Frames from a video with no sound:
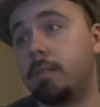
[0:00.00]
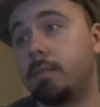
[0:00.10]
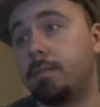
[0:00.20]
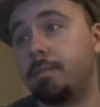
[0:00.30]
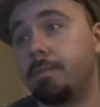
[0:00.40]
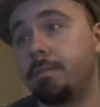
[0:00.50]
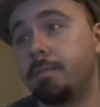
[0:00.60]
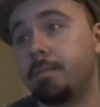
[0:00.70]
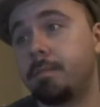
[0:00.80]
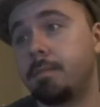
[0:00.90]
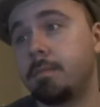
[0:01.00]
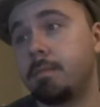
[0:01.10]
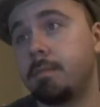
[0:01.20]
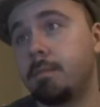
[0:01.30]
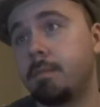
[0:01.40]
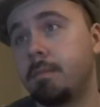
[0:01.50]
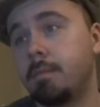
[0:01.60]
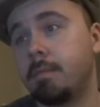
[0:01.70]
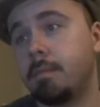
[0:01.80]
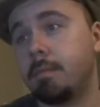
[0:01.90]

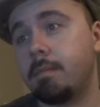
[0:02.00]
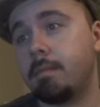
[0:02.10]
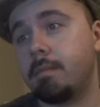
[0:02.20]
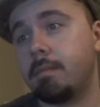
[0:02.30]
(no one is talking)